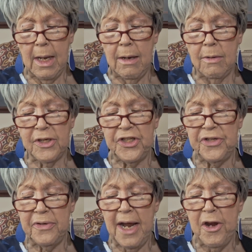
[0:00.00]
Oh,
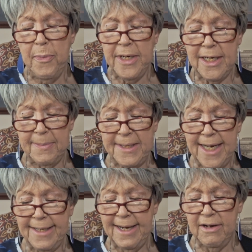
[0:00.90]
shoot. I opened it
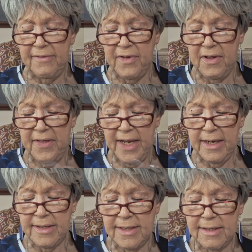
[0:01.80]
upside down of all
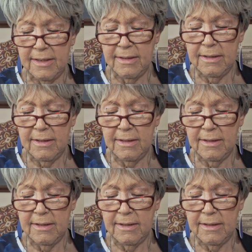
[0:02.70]
things.